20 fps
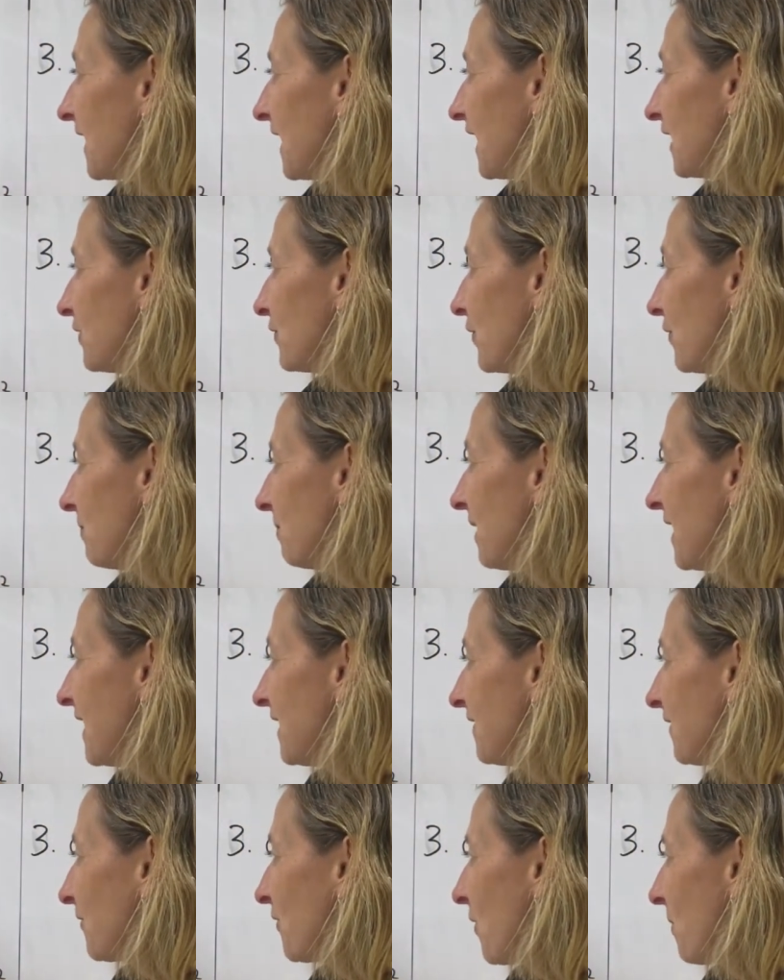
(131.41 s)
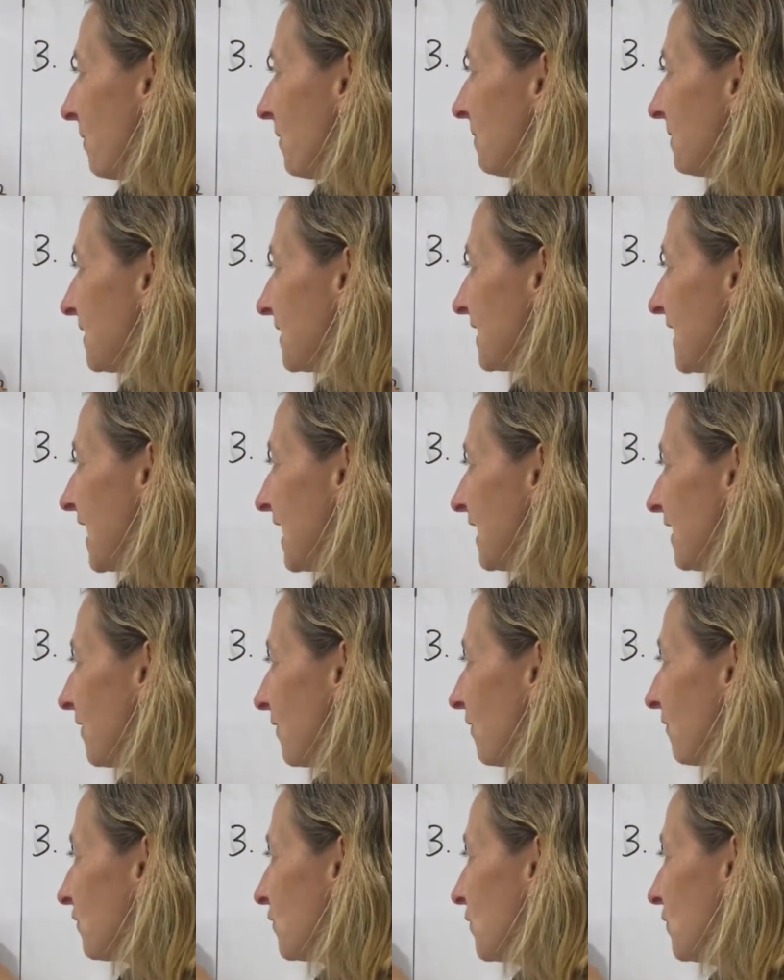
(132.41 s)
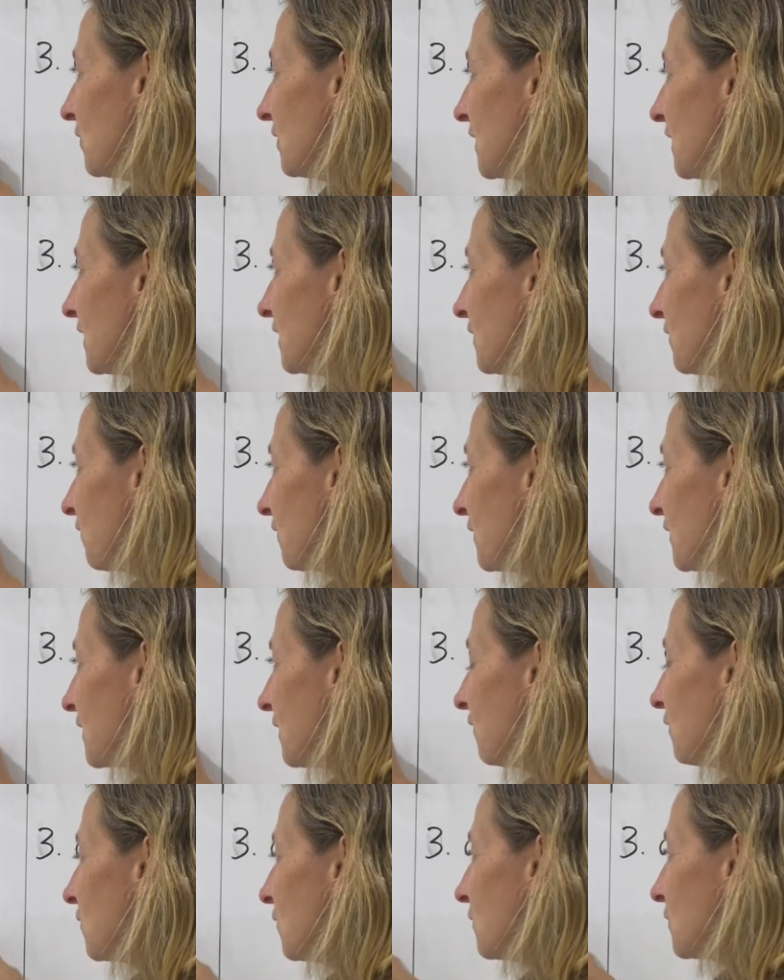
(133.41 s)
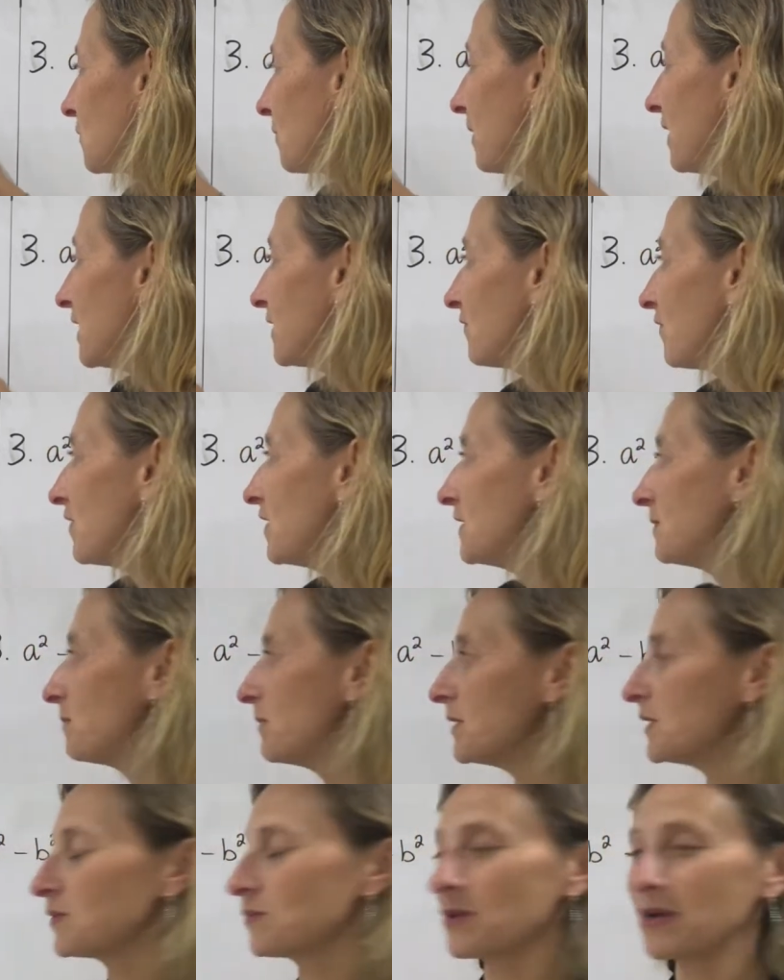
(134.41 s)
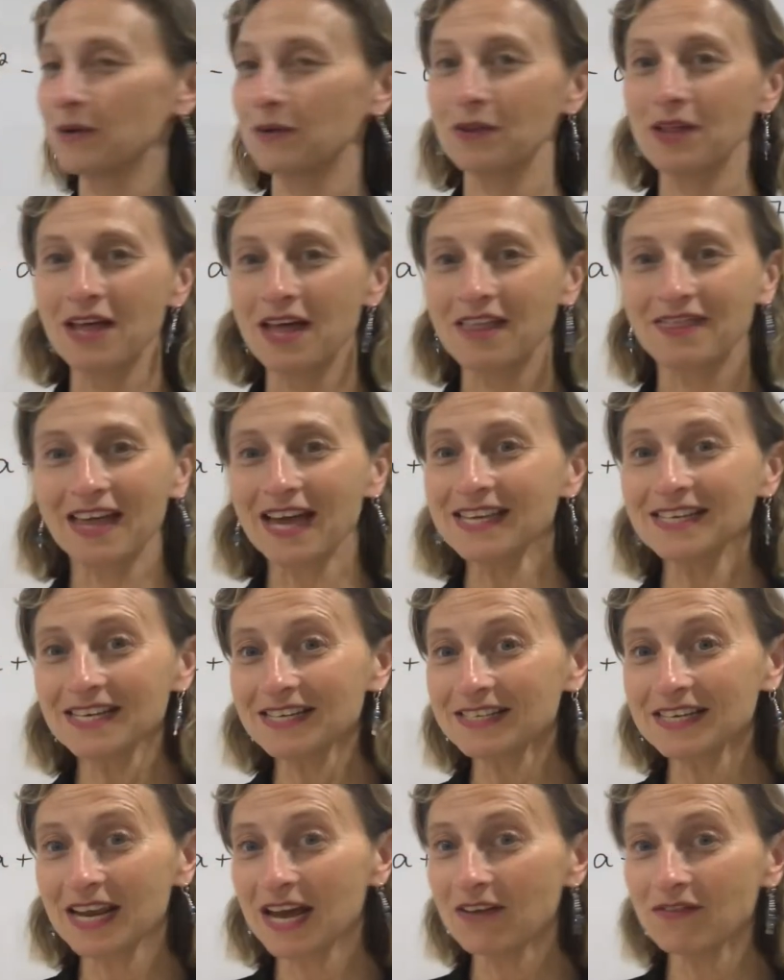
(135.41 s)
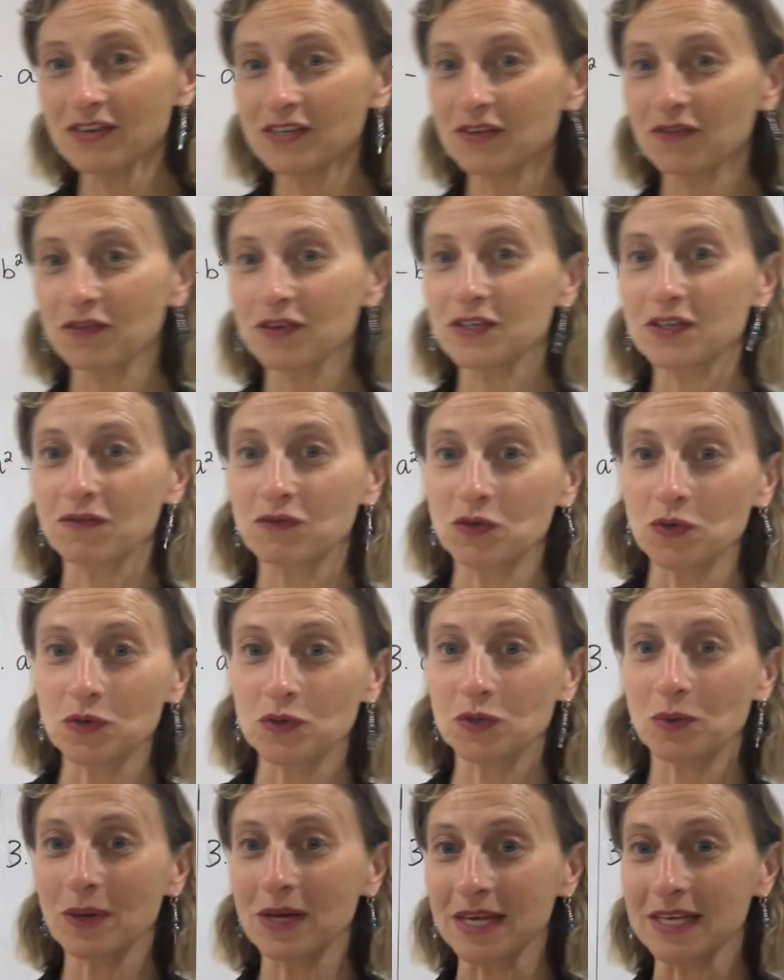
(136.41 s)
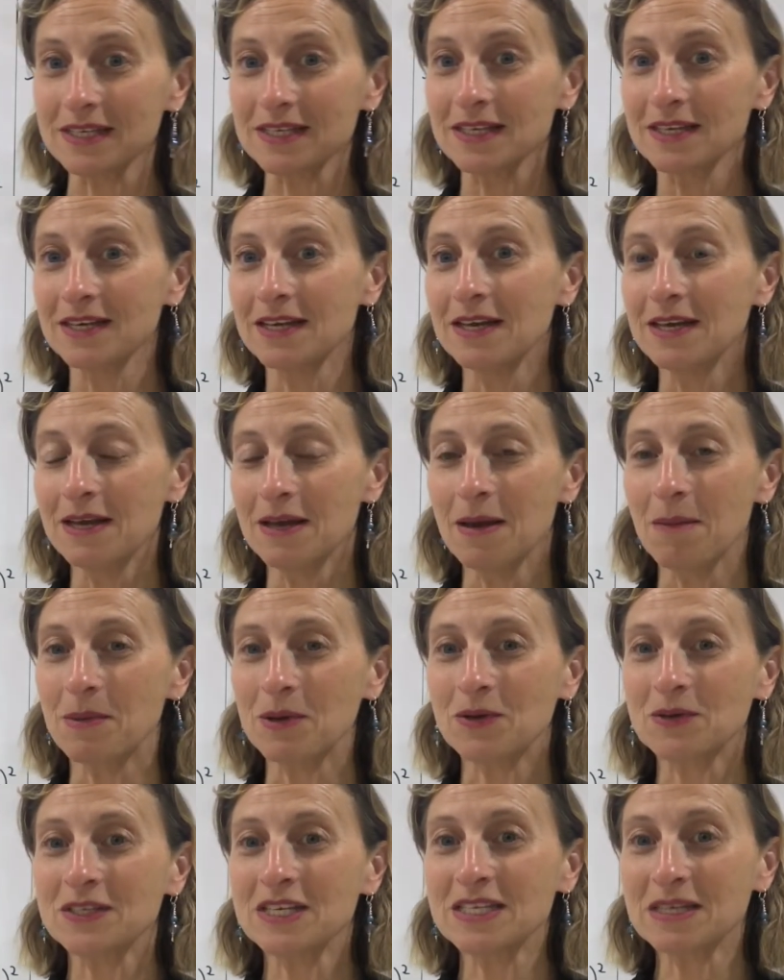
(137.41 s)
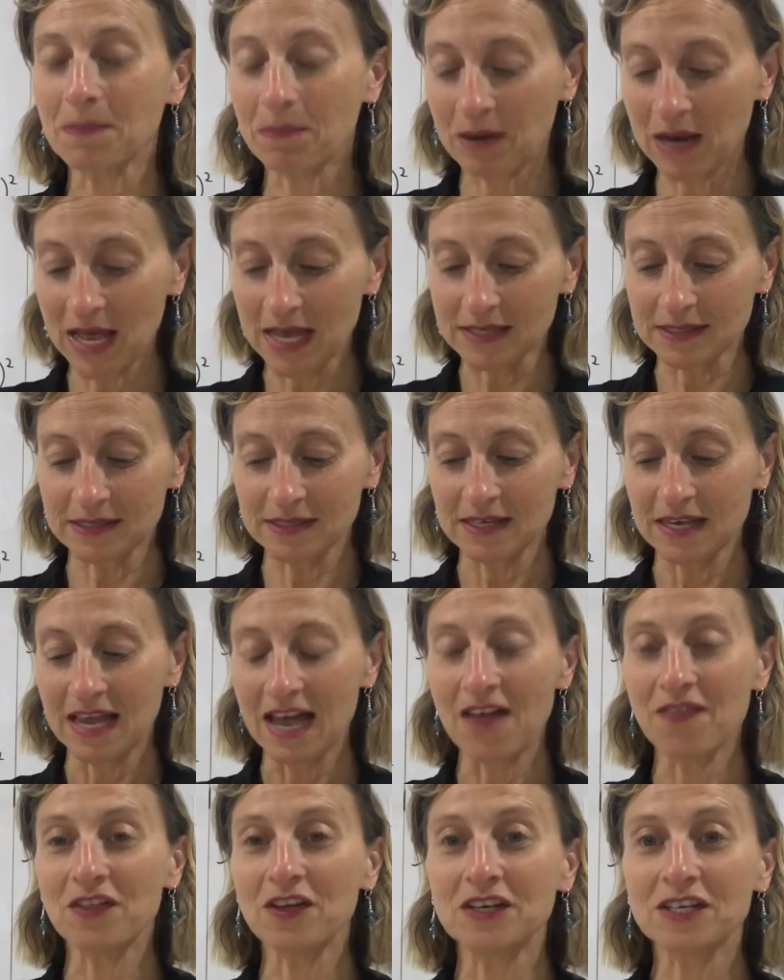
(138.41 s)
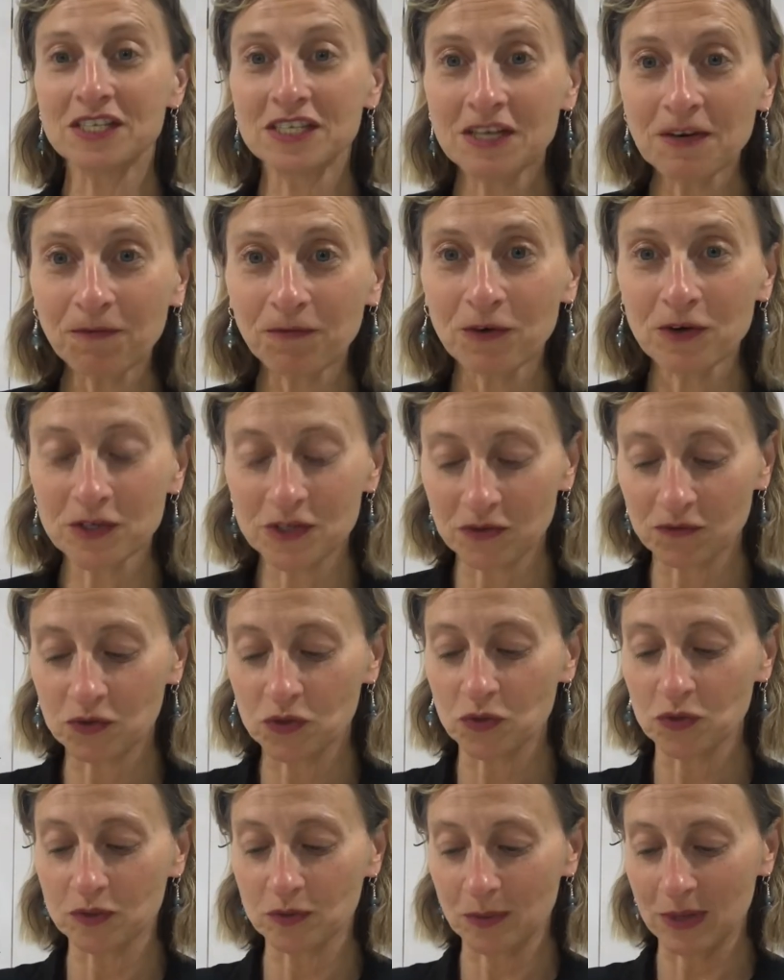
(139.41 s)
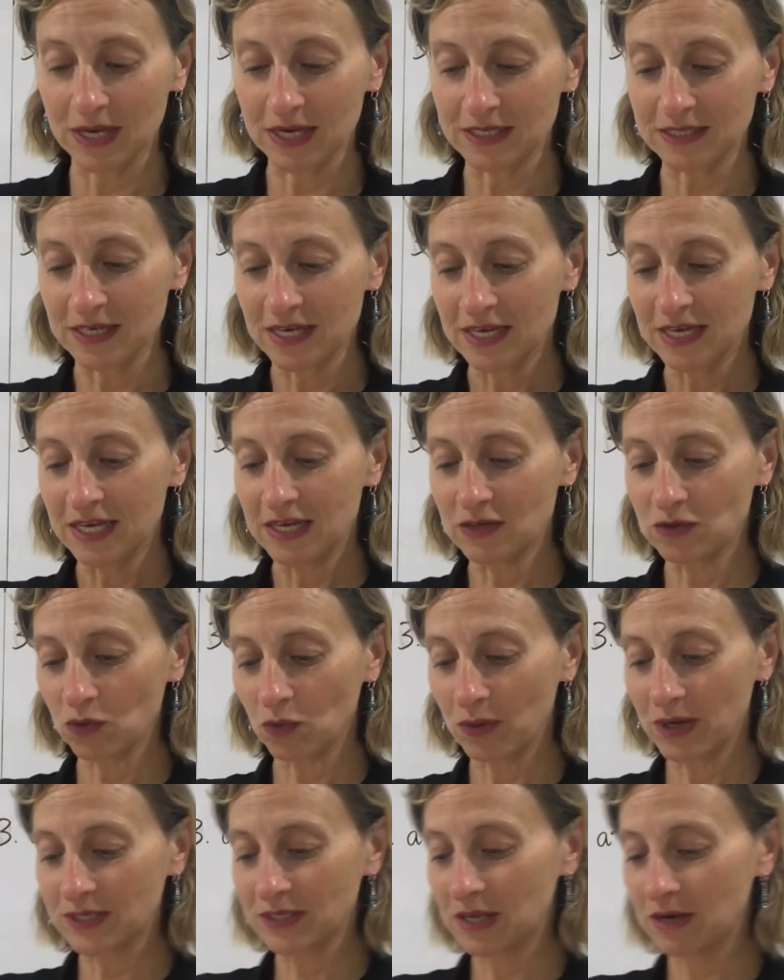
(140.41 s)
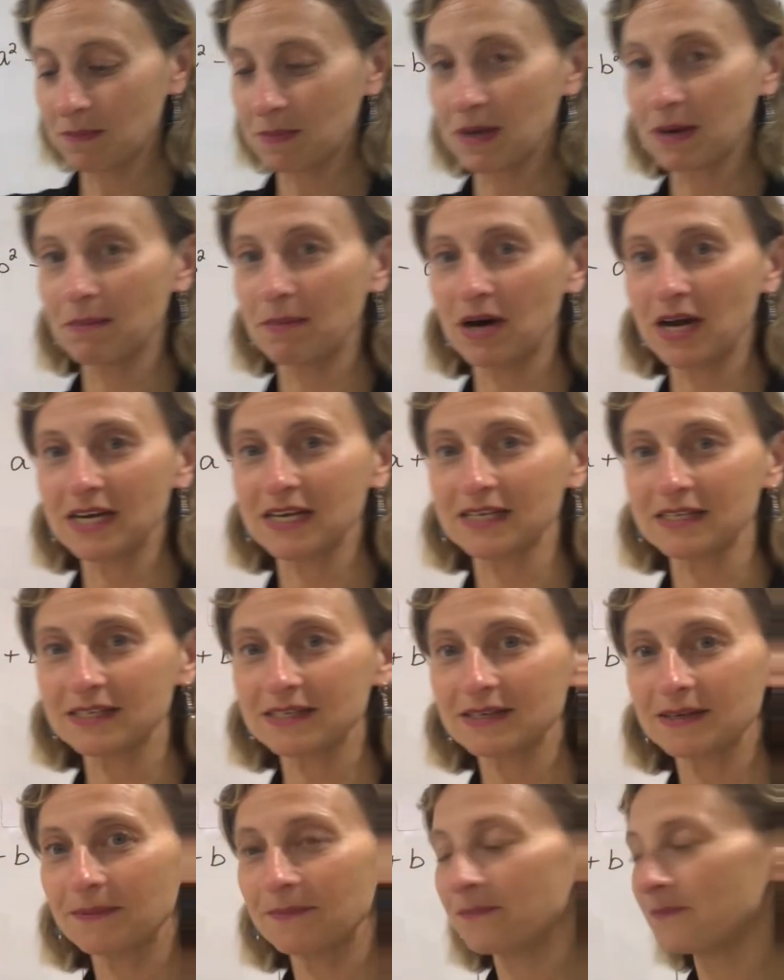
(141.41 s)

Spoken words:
And don't make the common mistake of using the difference of 2 squares for this bit as well. That doesn't have a difference of 2 squares because it's a plus, and the difference of 2 squares is always going to be a minus.